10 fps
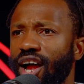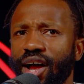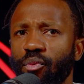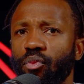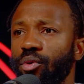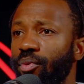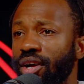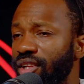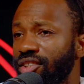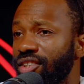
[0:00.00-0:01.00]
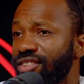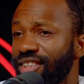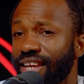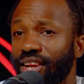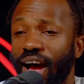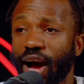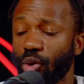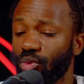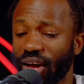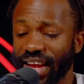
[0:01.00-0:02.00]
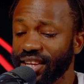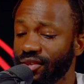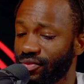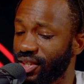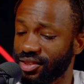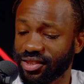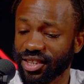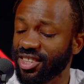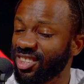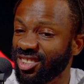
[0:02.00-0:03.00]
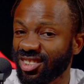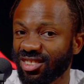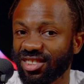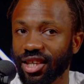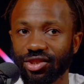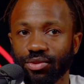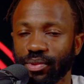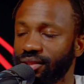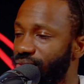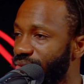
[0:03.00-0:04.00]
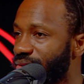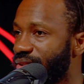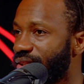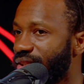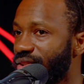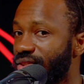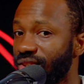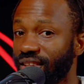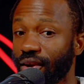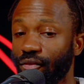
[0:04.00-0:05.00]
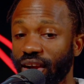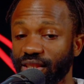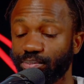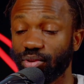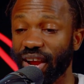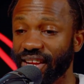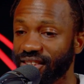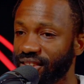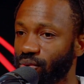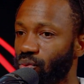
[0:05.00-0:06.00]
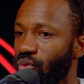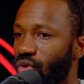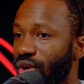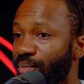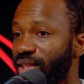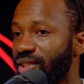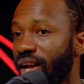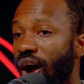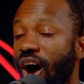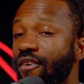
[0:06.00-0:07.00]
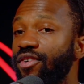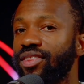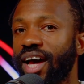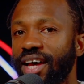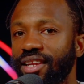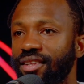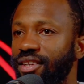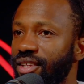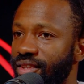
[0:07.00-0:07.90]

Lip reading: I don't understand how any of this is detrimental to the FIA's branding or image, other than